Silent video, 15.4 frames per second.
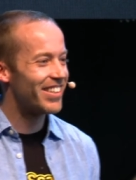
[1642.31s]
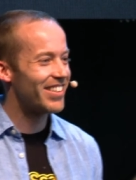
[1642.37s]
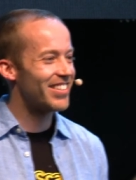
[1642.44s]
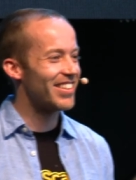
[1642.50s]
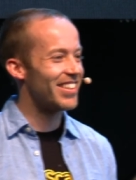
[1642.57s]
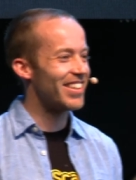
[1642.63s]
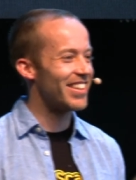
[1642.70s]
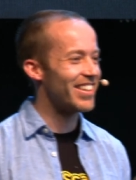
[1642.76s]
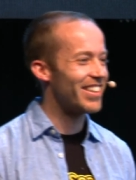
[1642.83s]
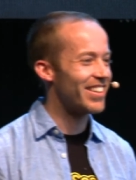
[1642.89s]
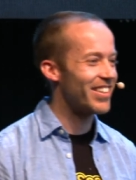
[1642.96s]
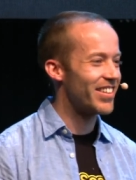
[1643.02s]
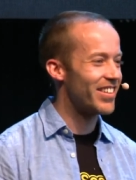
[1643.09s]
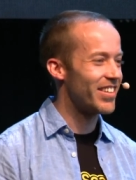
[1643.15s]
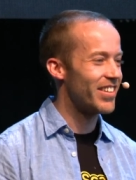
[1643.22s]

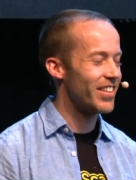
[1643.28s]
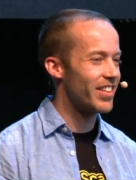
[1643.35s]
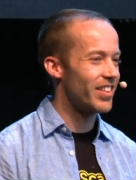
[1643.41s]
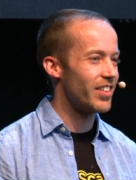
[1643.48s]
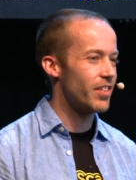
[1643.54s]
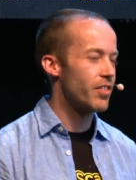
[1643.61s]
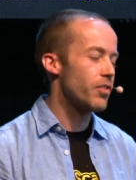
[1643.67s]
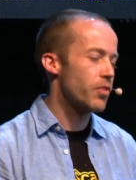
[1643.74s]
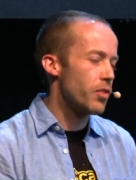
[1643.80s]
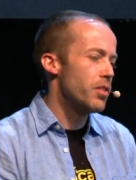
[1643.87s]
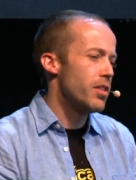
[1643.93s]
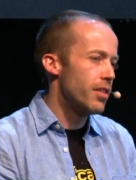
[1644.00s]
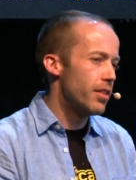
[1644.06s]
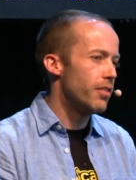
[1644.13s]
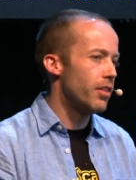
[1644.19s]
So
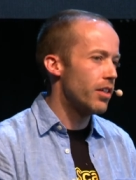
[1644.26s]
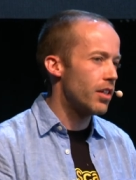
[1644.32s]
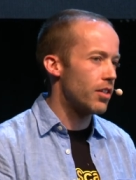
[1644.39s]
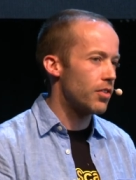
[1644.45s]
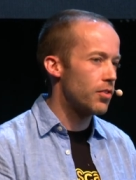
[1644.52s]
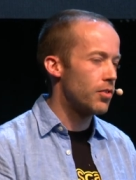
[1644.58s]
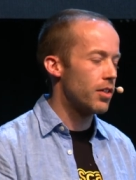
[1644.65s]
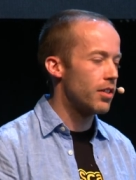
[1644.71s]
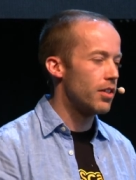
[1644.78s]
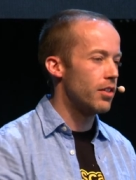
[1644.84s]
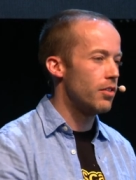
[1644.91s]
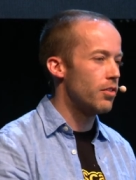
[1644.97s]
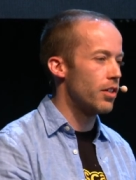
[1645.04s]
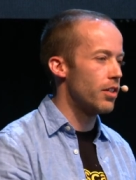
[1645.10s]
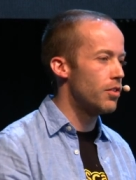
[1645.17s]
in theory, yes, you
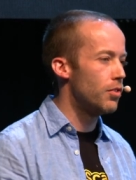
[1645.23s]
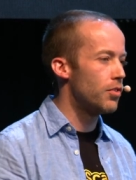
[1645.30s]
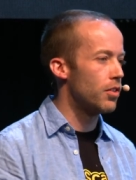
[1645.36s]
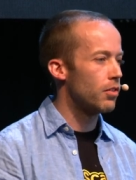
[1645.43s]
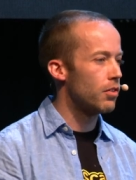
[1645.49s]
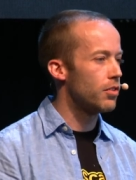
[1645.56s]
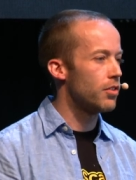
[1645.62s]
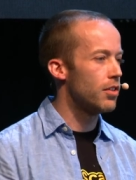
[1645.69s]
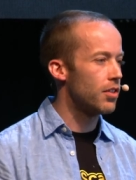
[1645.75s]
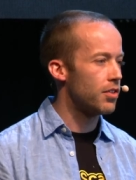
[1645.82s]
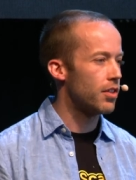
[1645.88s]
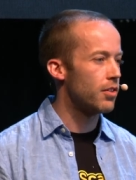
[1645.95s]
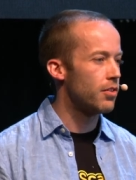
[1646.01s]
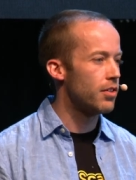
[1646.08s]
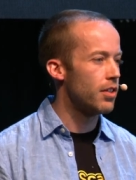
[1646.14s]
can use it also in the
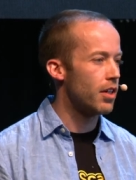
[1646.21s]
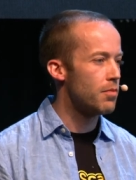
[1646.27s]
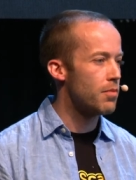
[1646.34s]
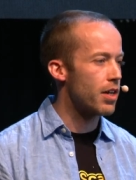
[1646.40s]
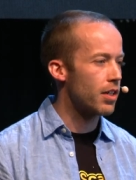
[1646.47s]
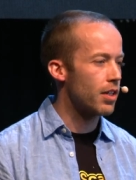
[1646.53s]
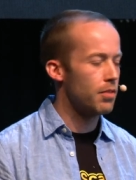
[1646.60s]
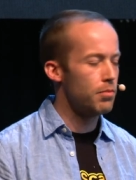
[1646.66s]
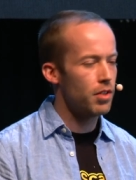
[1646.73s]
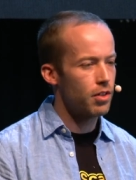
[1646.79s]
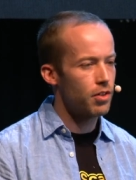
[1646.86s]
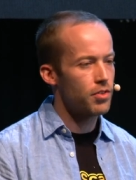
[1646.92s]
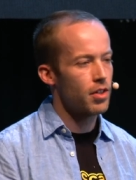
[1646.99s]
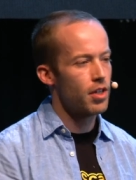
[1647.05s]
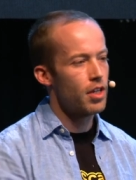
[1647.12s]
secondary market because